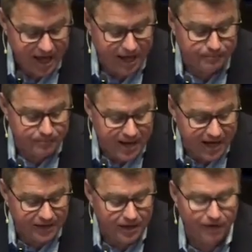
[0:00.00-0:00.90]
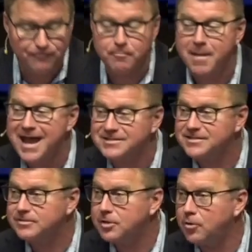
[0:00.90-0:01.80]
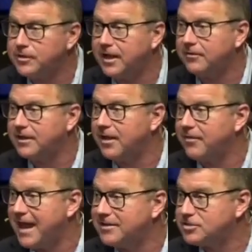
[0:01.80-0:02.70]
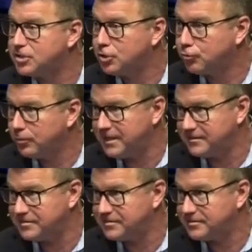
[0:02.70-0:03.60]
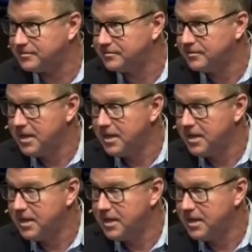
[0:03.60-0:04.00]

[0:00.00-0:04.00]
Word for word: a man of Macedonia, now that is Greece,